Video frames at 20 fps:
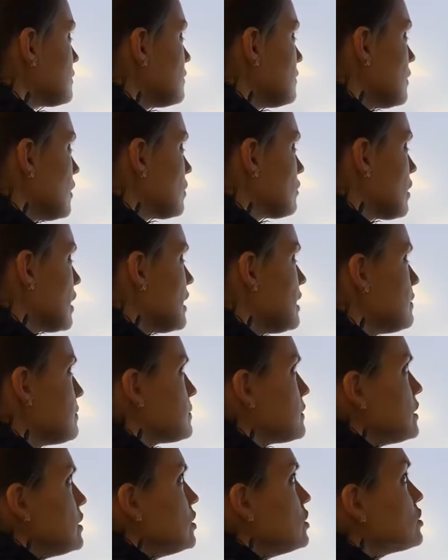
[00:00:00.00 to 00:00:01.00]
All
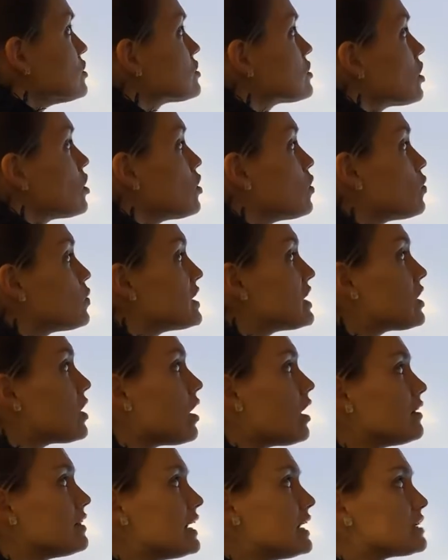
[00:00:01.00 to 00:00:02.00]
right, so we
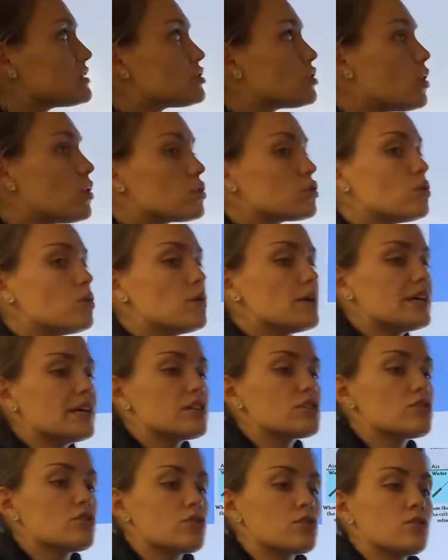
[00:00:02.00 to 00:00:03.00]
call that total
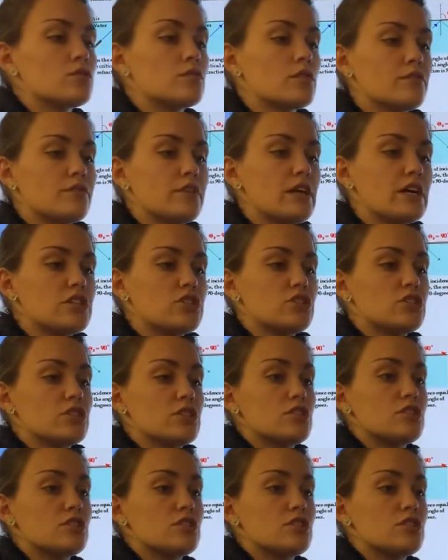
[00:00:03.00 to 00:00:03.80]
internal reflection.